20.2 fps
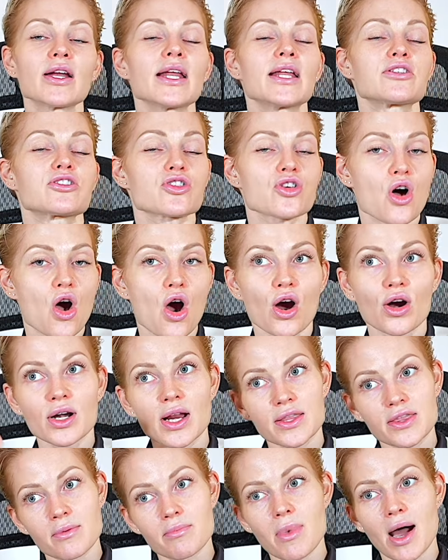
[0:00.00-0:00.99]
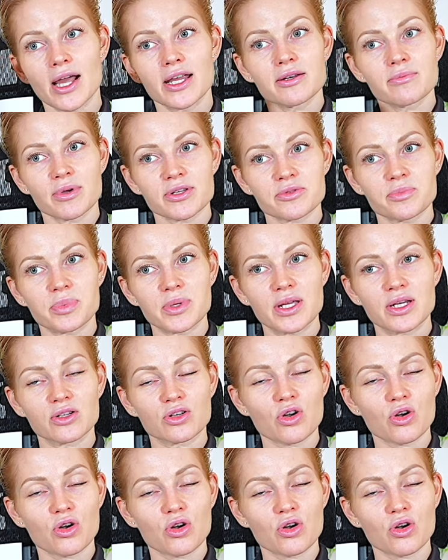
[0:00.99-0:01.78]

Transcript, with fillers: It's the heart and the mind must be in